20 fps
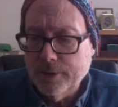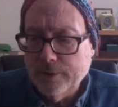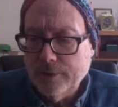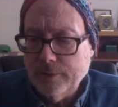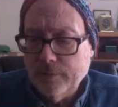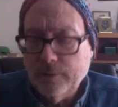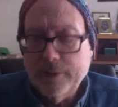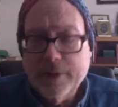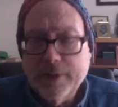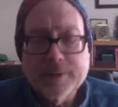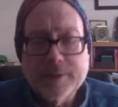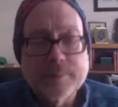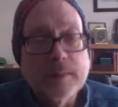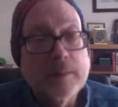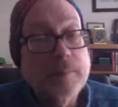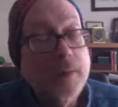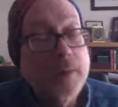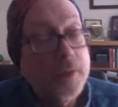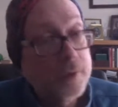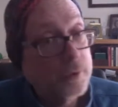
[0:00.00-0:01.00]
well, that's my
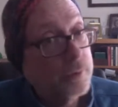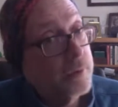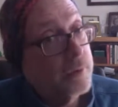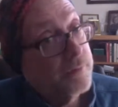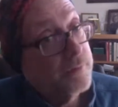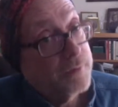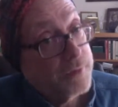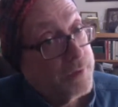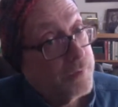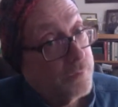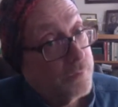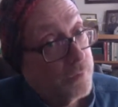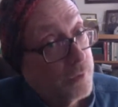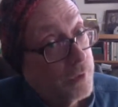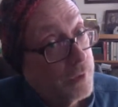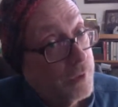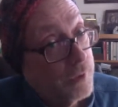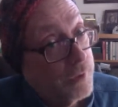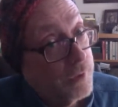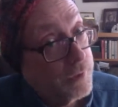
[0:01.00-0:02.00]
motto. If it's
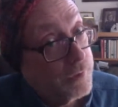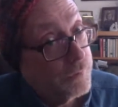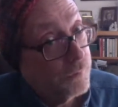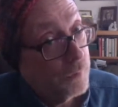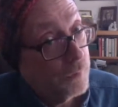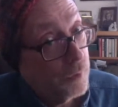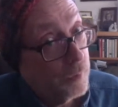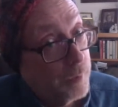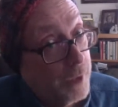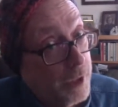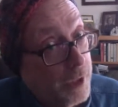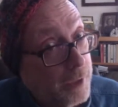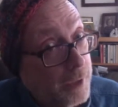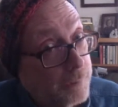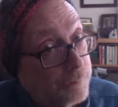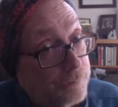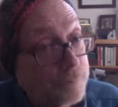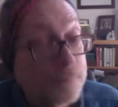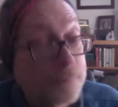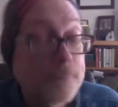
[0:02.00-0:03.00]
free, it's for me.
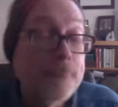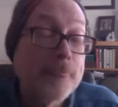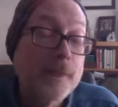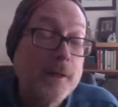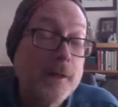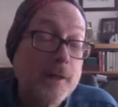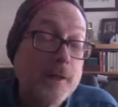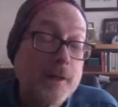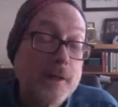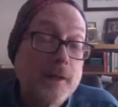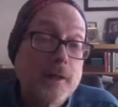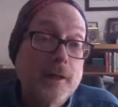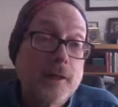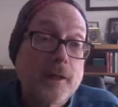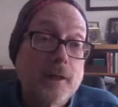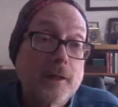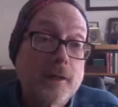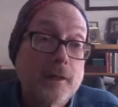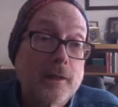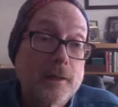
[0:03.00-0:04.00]

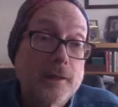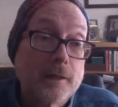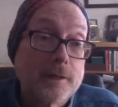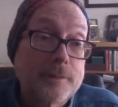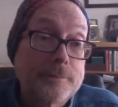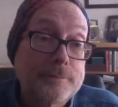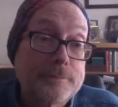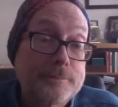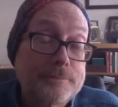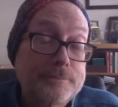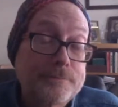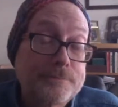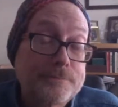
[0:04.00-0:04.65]
Um,